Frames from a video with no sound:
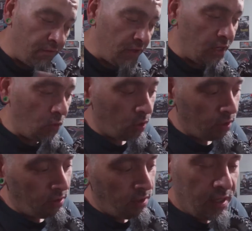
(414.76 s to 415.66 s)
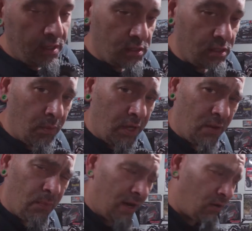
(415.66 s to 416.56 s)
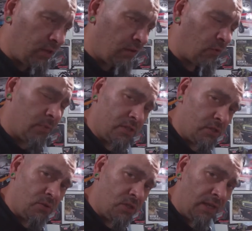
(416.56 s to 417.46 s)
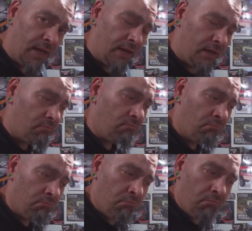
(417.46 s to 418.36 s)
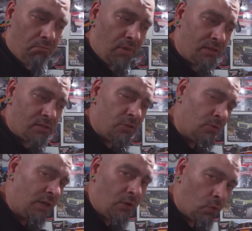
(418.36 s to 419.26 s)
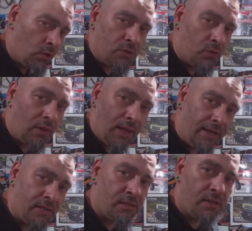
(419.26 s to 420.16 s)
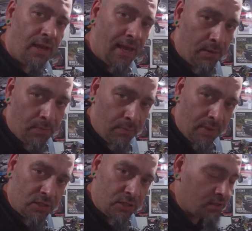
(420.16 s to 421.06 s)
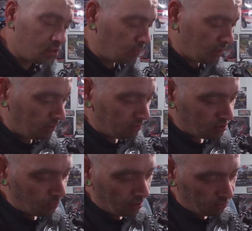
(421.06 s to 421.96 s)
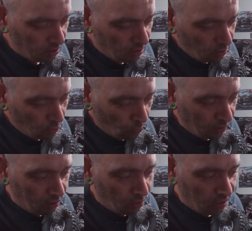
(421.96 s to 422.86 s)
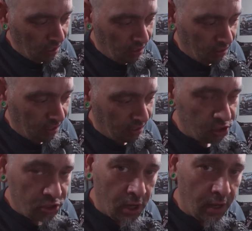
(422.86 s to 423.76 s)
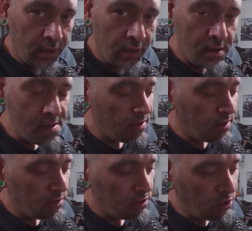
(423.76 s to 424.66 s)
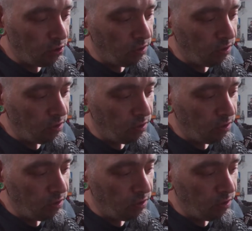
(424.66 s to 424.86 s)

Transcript: video where somebody apparently from Associated, in so many words or less, had made mention to somebody else about relocating that shock to